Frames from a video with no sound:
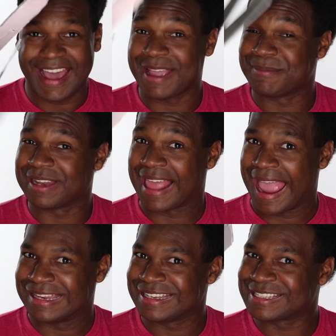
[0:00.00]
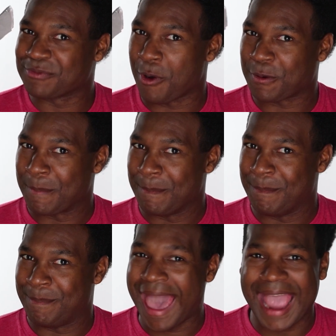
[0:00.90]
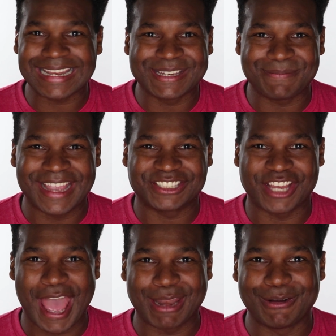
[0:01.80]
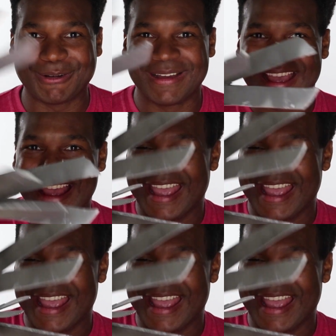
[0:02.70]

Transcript: Hi, I'm Delandis. Welcome back to my channel,